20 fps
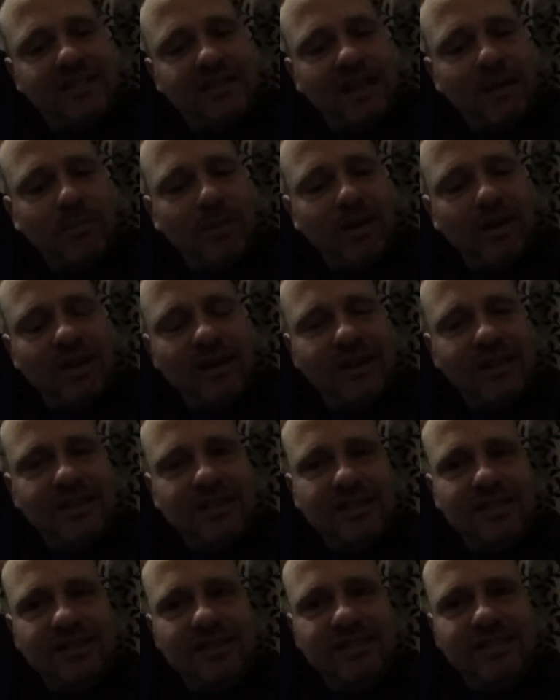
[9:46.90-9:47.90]
ten
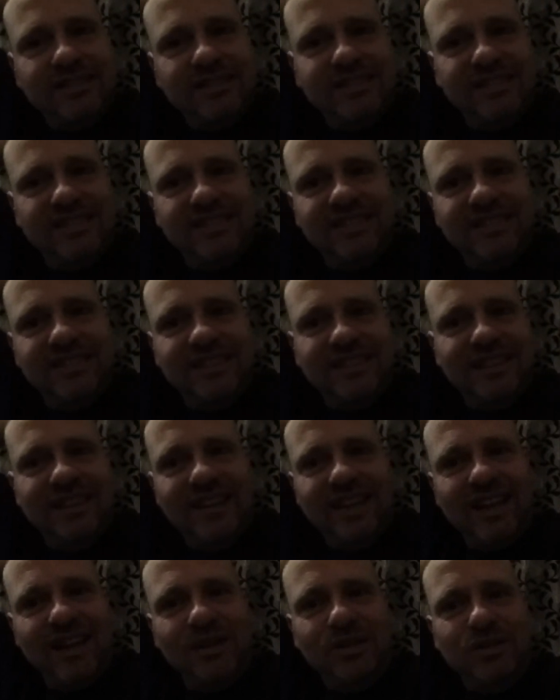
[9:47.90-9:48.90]
bananas,
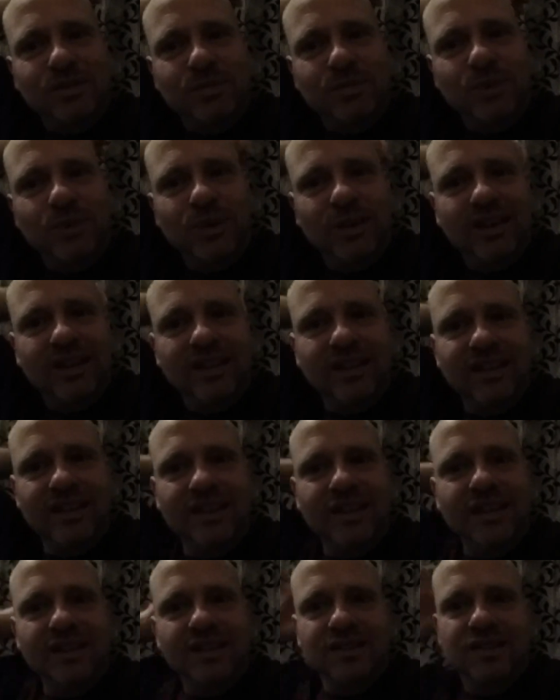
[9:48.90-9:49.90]
loads of water
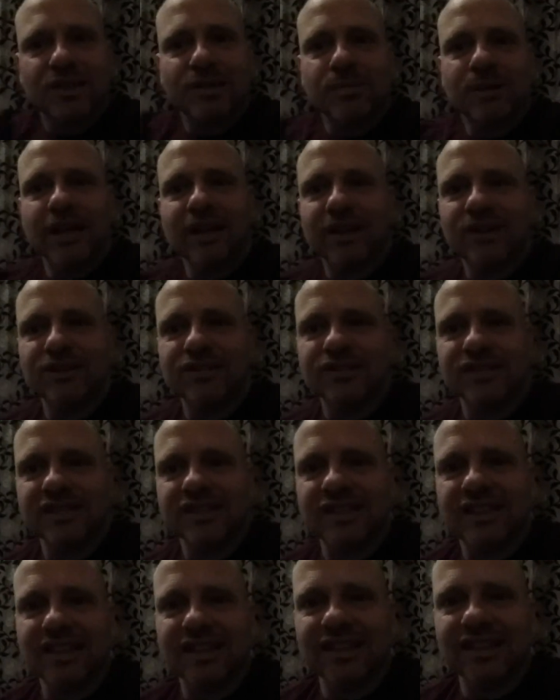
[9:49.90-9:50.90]
and two black
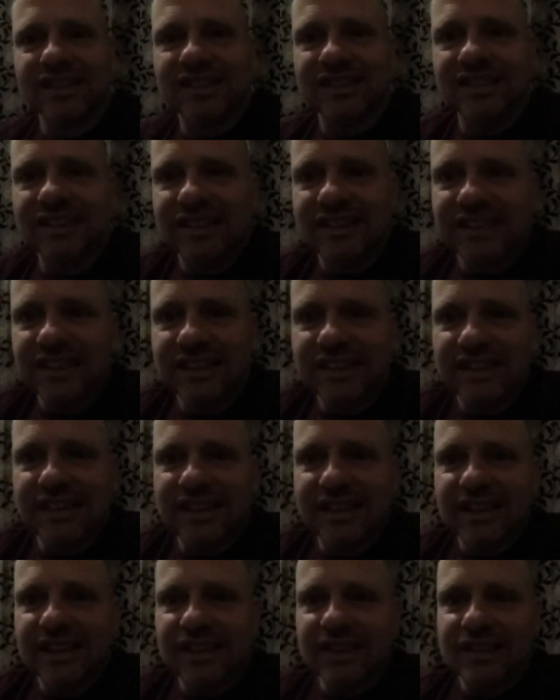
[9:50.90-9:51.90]
coffees today.
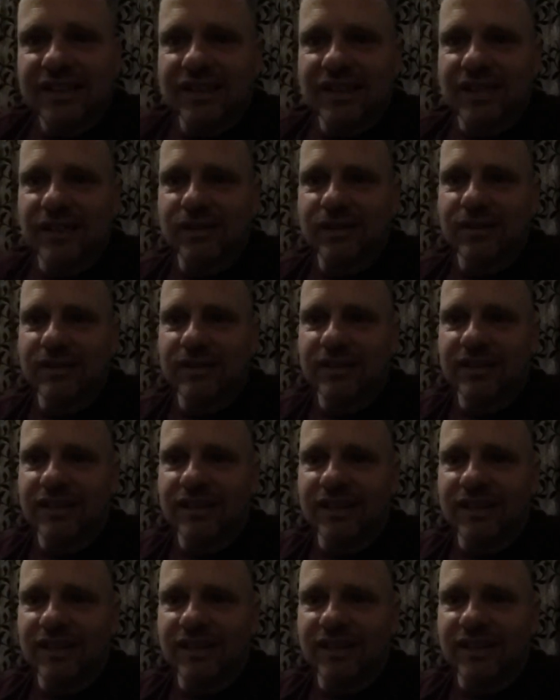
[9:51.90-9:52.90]
So
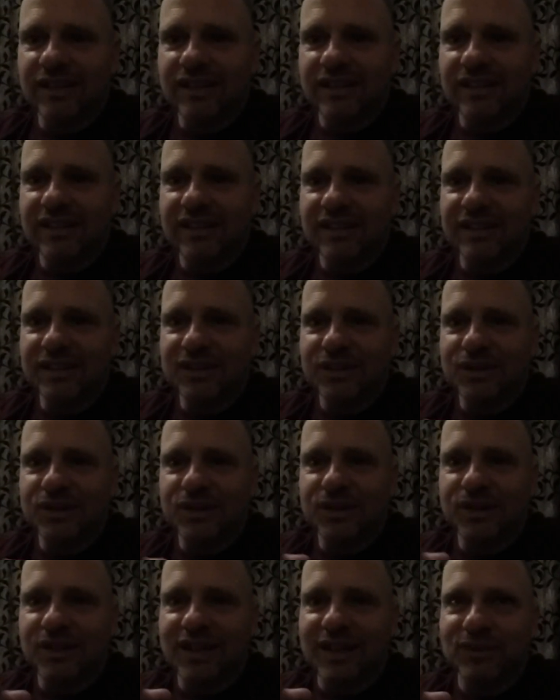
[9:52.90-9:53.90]

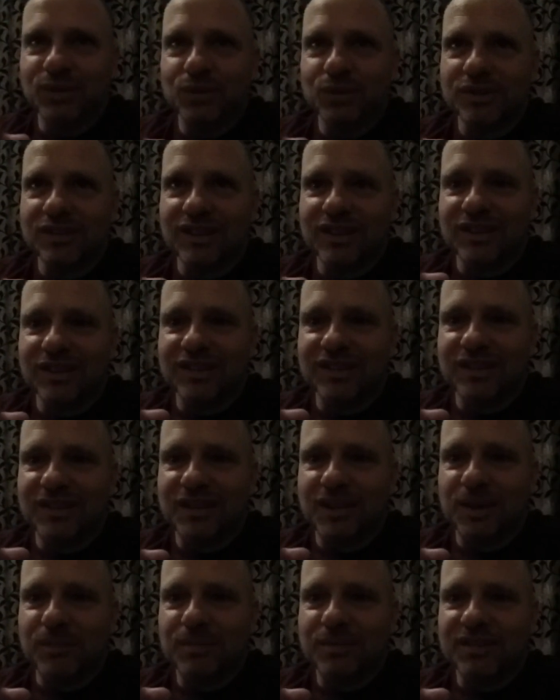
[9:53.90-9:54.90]
sugar levels are
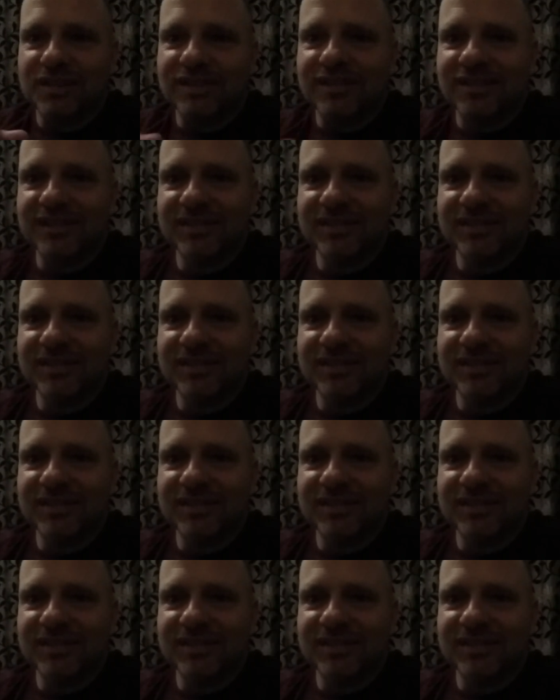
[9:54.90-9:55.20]
dipped.